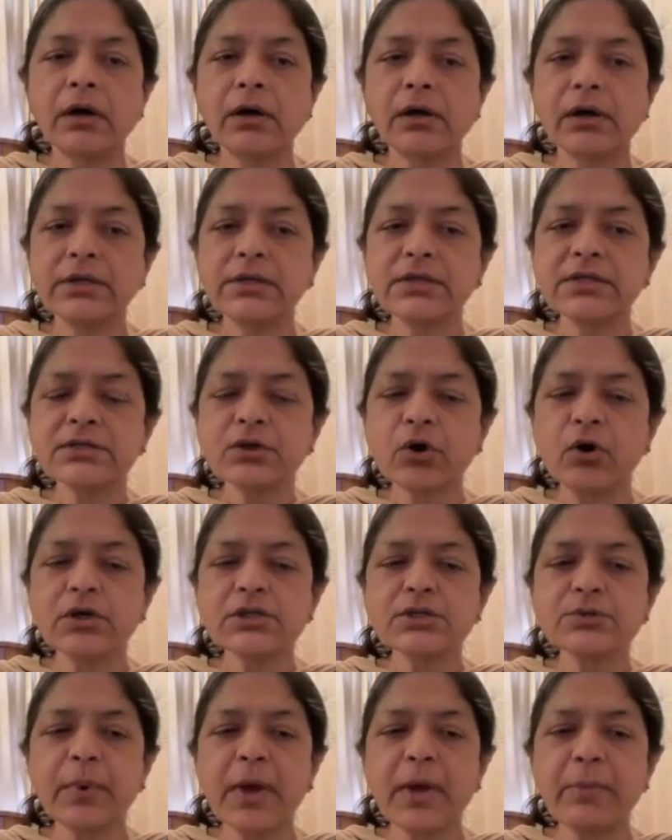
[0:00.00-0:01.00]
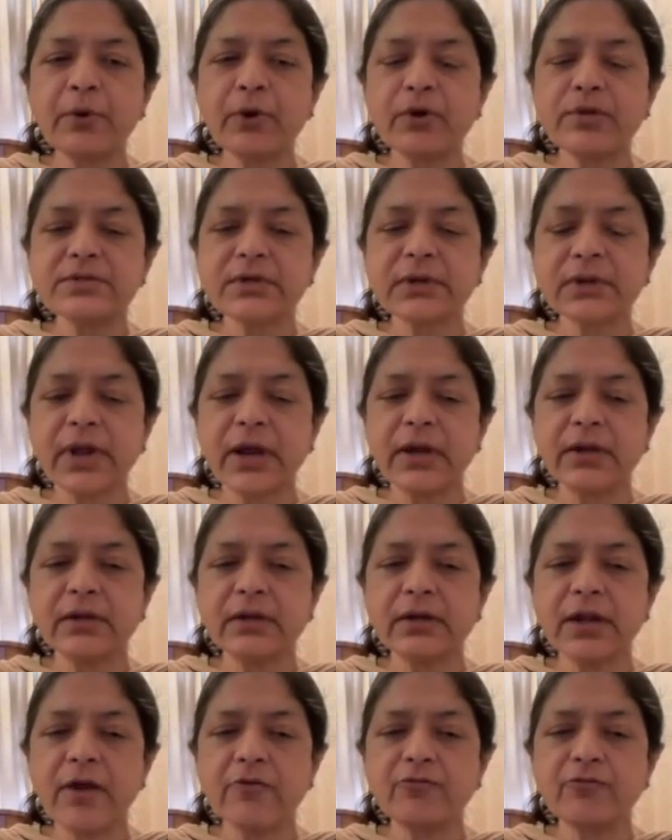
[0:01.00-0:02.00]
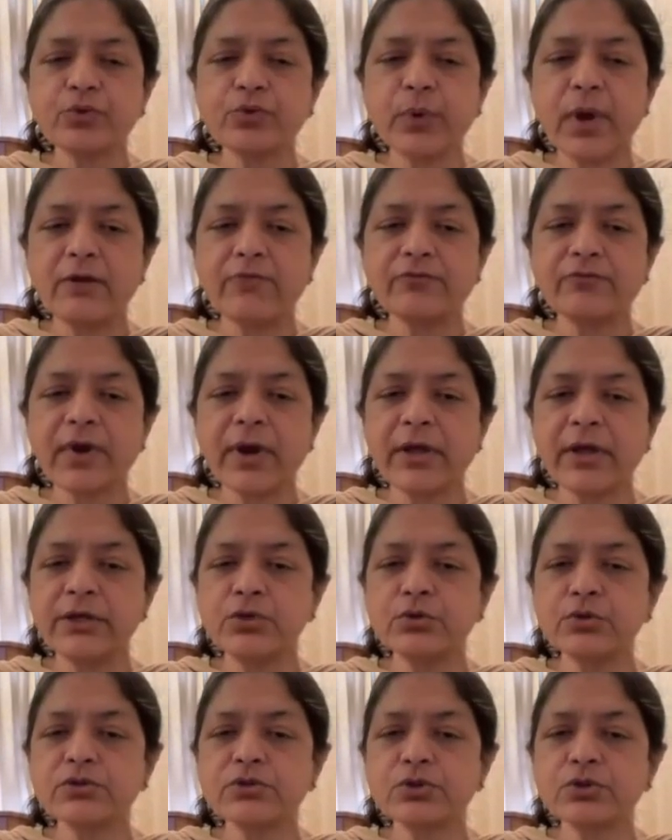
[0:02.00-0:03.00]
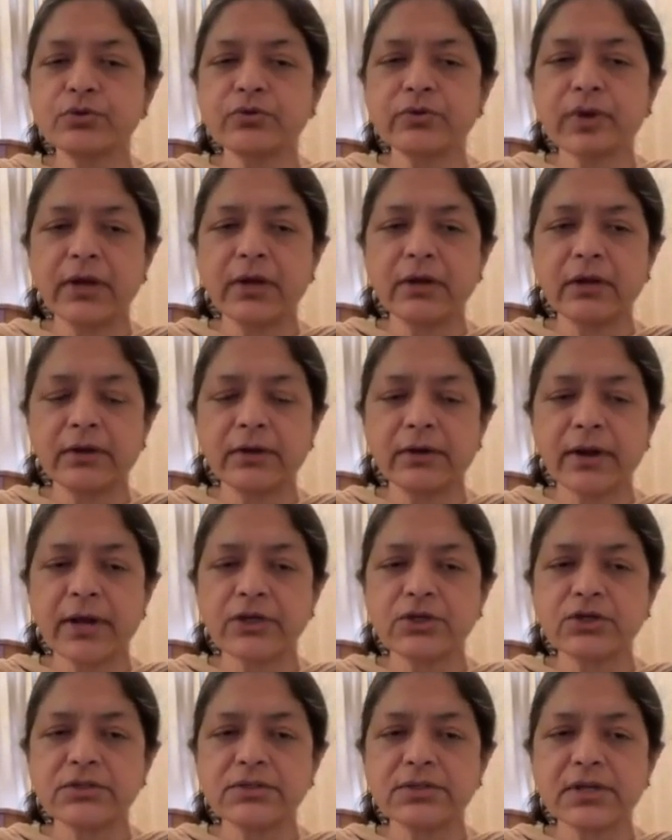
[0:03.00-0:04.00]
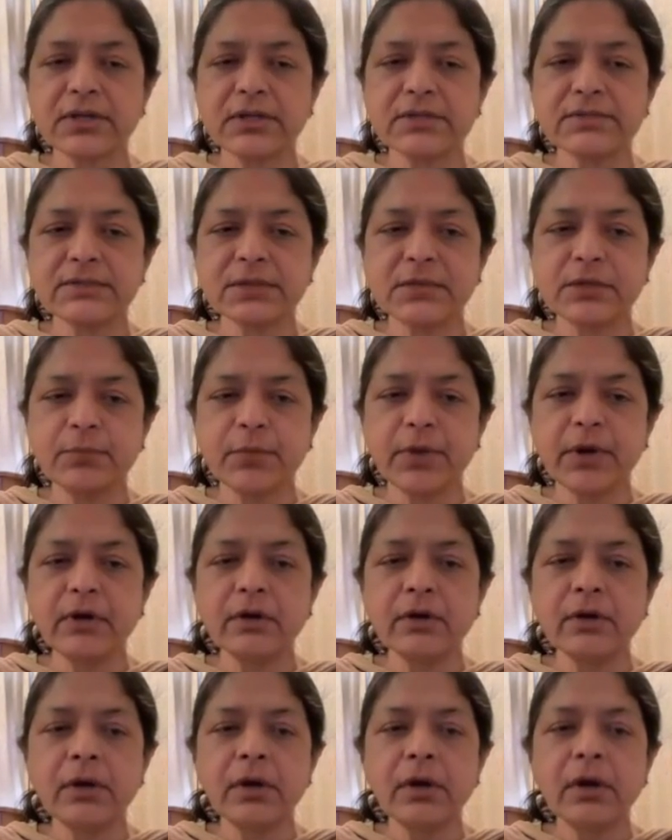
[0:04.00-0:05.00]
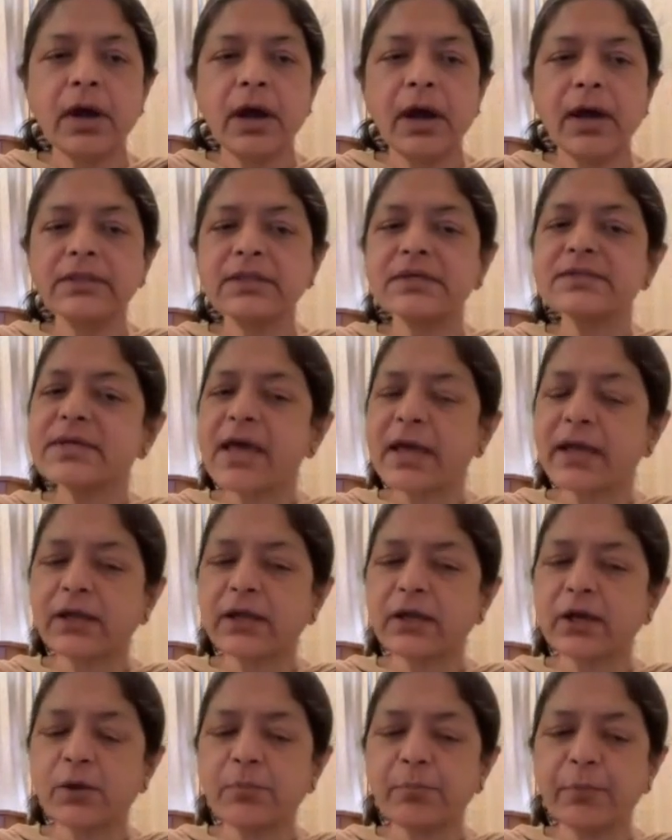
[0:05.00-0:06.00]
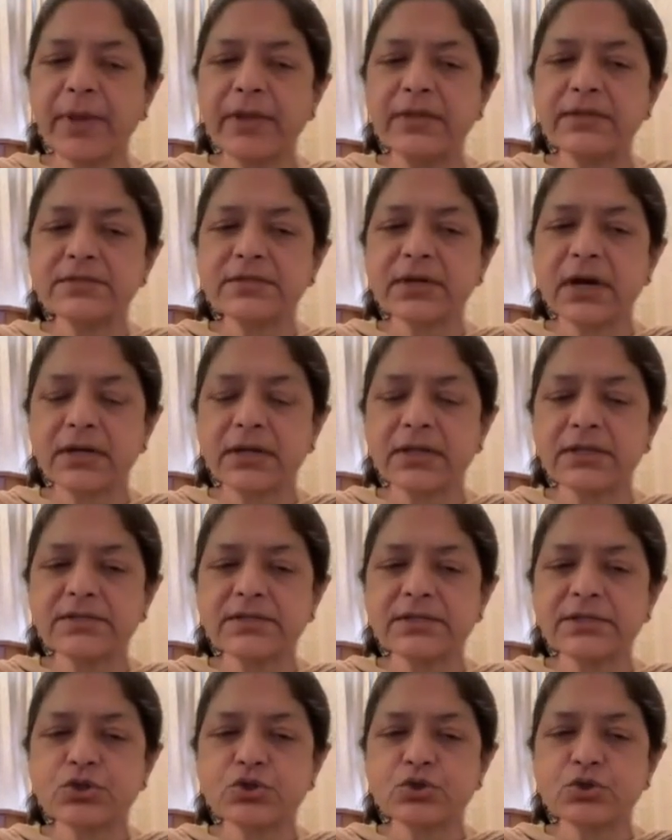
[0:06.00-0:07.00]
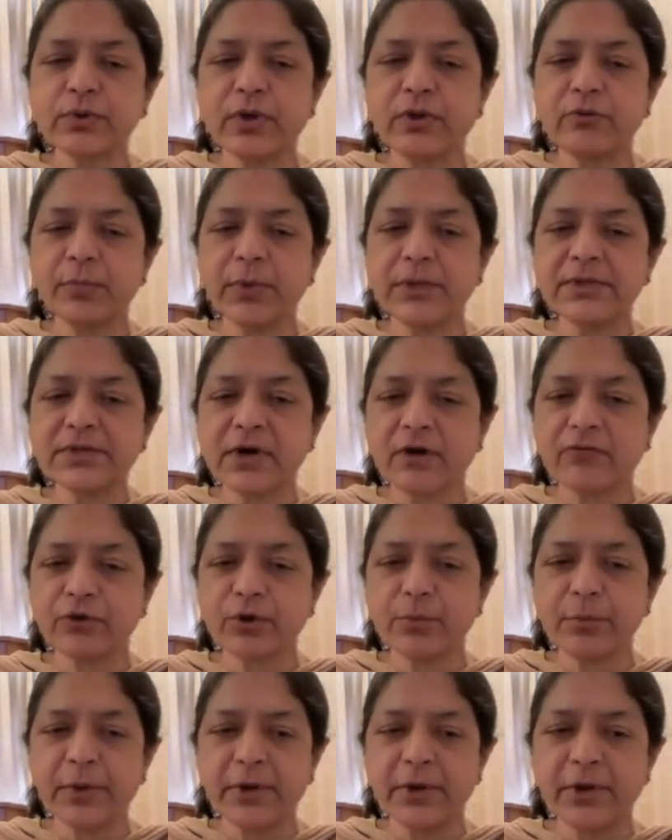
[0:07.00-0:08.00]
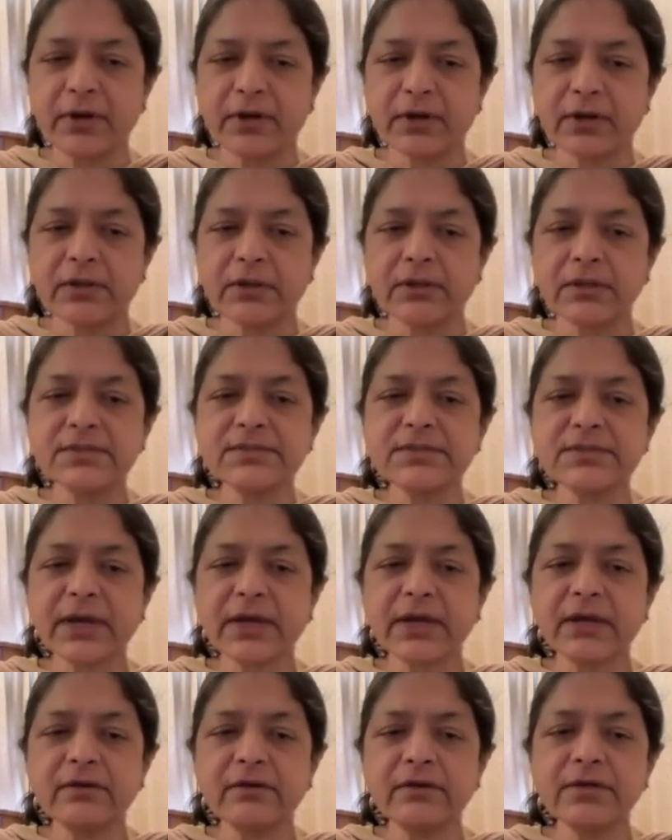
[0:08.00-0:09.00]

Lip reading: It is caused by prostaglandin F2 alpha induced uterine contractions and ischemia, and the cyclical pain starting 6 to 12 months after menarche. The secondary